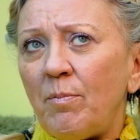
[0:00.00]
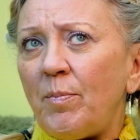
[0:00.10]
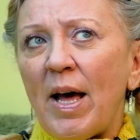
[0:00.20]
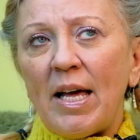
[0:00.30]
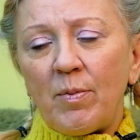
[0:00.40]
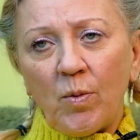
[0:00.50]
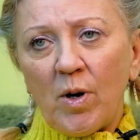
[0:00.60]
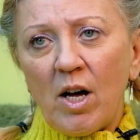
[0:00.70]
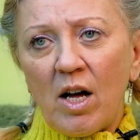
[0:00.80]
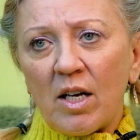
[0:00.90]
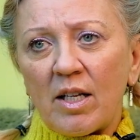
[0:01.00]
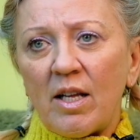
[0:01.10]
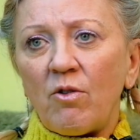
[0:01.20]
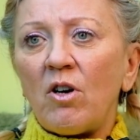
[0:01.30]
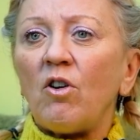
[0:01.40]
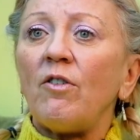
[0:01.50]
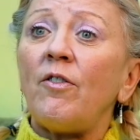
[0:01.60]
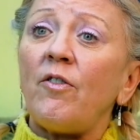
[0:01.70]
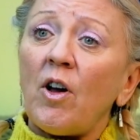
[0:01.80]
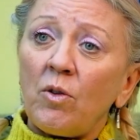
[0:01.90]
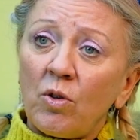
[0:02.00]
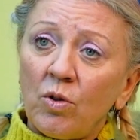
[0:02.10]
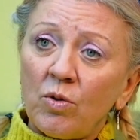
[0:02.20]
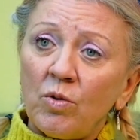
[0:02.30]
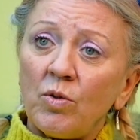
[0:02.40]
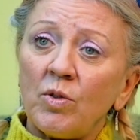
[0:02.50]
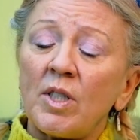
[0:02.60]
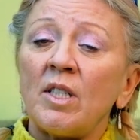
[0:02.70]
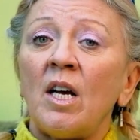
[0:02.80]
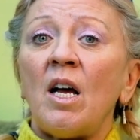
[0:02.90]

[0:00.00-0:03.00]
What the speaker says: paperwork, and there were a lot of phone calls.